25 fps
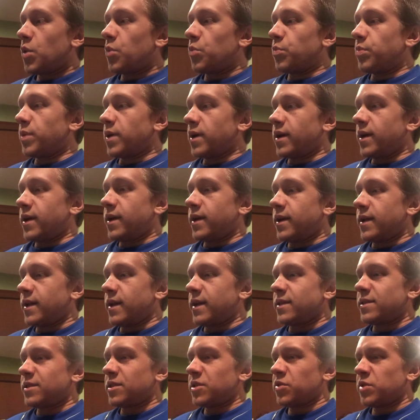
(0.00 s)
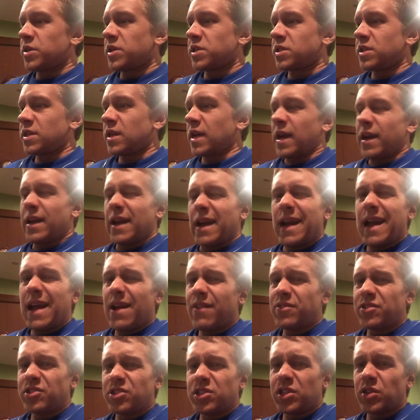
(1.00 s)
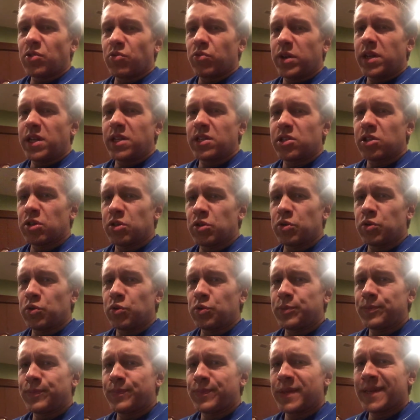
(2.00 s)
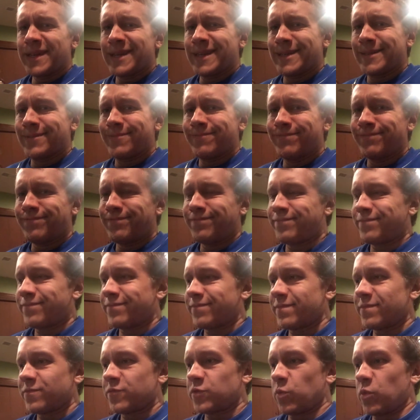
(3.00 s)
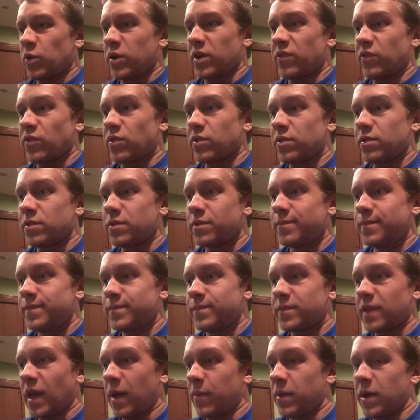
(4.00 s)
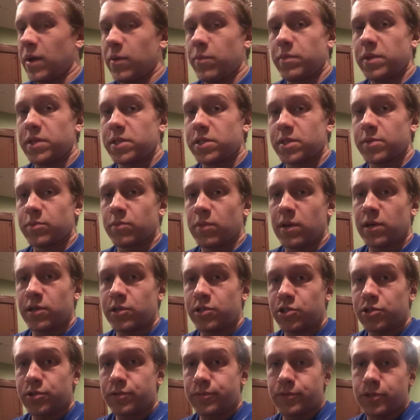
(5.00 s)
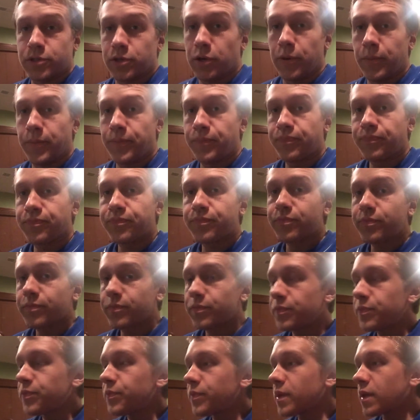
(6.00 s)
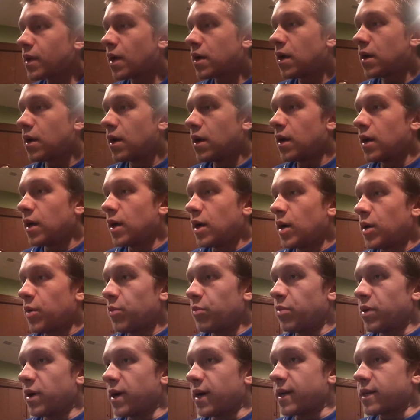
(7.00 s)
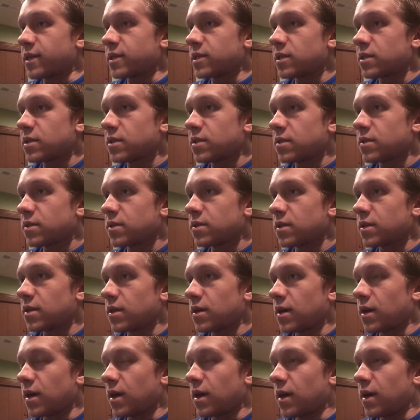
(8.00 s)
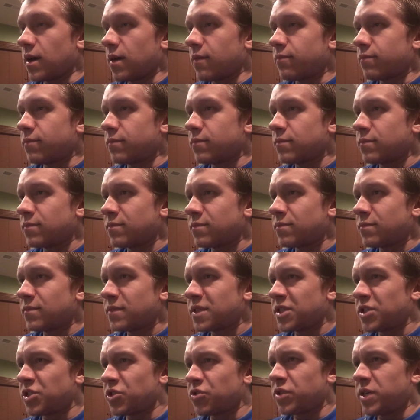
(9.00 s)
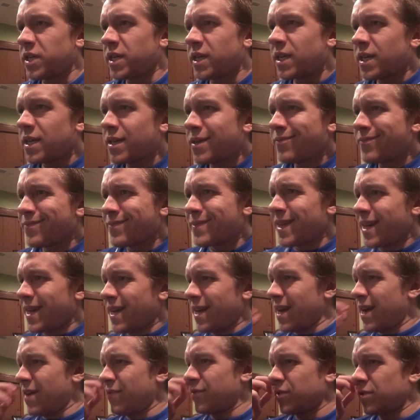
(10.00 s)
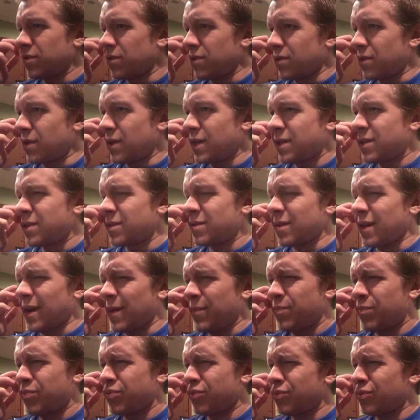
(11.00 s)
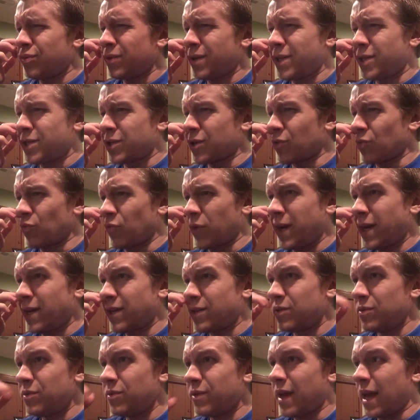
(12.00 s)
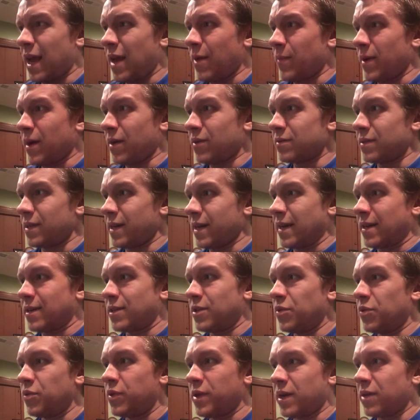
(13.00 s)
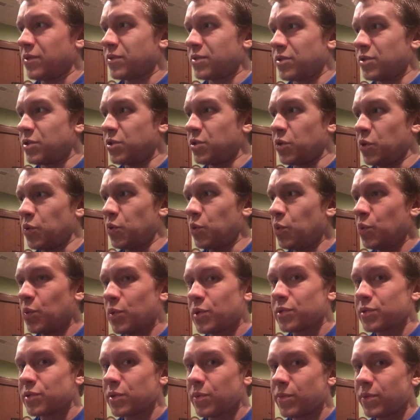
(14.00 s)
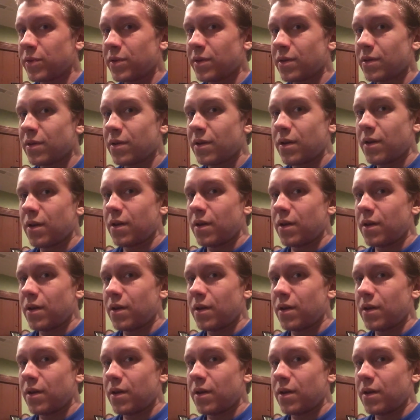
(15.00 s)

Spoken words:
But it's interesting. I haven't seen Ring 2. From what I've heard, I'm not missing much. So, but it's intriguing that after it's, I'm pretty sure Ring 2 came out in like 2002 or something.